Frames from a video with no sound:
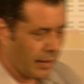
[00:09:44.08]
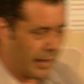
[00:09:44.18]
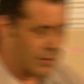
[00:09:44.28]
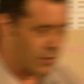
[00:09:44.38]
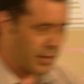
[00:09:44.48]

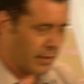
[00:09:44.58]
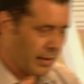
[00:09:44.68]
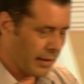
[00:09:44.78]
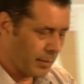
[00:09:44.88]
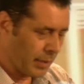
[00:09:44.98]
As I
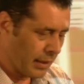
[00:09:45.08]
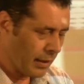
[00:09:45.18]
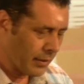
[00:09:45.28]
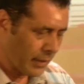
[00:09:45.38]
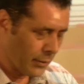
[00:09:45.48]
said at the
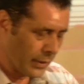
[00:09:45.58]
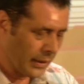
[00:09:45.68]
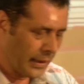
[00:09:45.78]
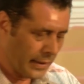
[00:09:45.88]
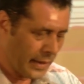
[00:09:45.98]
beginning, they're
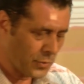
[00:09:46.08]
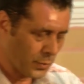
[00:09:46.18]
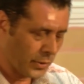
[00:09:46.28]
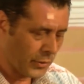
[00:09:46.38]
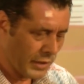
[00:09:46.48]
really a
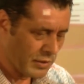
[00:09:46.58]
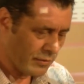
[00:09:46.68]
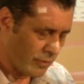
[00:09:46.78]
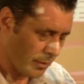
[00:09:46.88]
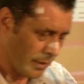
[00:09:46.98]
natural
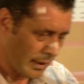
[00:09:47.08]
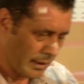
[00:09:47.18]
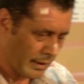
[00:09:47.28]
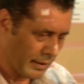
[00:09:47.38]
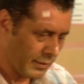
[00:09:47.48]
progression from
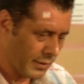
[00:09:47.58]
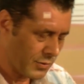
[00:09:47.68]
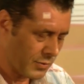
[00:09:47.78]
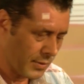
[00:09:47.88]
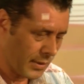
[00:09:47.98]
the
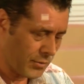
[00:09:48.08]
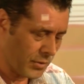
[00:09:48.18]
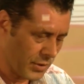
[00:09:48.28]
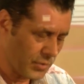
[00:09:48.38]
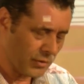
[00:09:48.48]

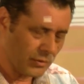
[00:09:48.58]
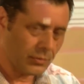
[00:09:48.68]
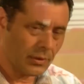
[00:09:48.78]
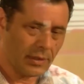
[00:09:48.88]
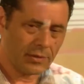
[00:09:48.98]

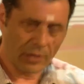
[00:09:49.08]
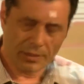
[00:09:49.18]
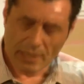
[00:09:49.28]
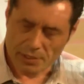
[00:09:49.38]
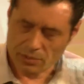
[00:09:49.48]
traditional
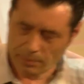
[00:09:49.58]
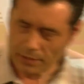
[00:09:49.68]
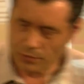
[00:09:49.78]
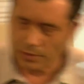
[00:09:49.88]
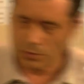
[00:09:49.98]
citation
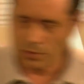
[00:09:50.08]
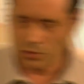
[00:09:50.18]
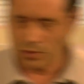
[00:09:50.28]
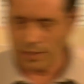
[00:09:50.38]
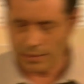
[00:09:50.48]
metrics
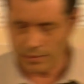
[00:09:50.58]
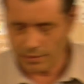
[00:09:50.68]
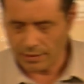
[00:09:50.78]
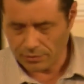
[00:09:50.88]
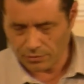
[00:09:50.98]
which you get
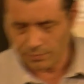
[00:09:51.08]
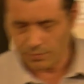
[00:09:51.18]
in your